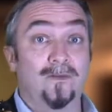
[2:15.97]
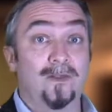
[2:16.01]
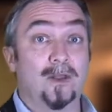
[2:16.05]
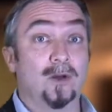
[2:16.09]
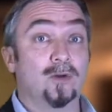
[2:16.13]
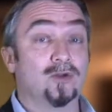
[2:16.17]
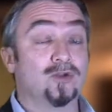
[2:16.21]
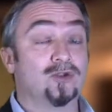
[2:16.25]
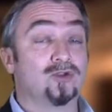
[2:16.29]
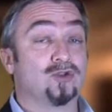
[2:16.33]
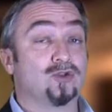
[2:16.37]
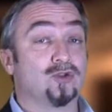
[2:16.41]
of
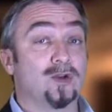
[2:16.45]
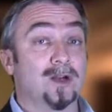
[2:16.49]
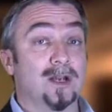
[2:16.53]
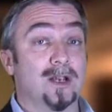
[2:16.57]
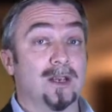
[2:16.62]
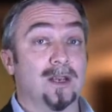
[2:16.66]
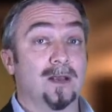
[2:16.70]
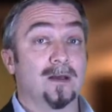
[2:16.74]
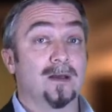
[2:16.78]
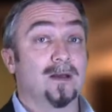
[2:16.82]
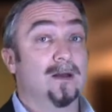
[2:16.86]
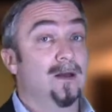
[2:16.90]
those
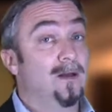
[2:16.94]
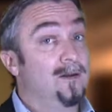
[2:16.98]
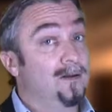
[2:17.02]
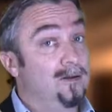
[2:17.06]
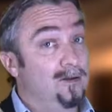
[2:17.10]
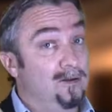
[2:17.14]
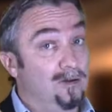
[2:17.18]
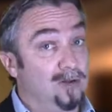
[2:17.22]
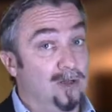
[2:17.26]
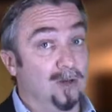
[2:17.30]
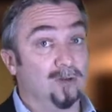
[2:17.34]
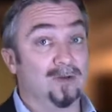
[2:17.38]
three
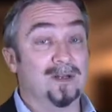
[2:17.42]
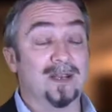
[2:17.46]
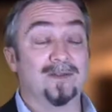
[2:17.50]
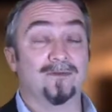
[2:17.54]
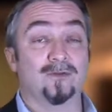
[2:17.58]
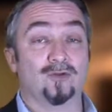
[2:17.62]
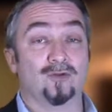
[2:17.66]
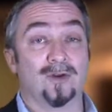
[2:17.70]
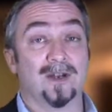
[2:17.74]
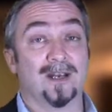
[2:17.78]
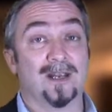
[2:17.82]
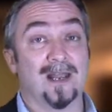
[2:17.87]
don't
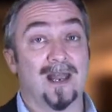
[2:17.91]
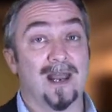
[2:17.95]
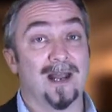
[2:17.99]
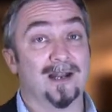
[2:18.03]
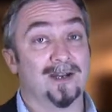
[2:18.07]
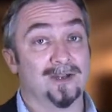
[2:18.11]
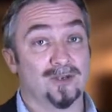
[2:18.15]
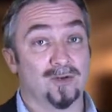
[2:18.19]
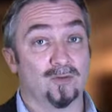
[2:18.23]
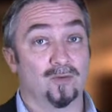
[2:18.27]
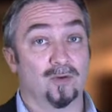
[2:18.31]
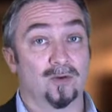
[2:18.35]
even drink
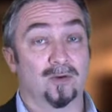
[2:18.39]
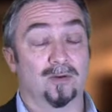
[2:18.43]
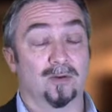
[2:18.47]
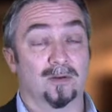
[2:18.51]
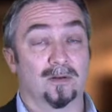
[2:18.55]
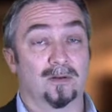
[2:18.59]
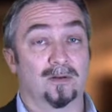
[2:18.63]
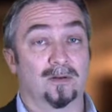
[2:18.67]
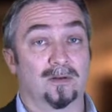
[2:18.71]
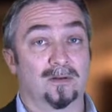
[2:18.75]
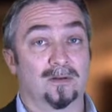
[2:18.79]
ale as a rule.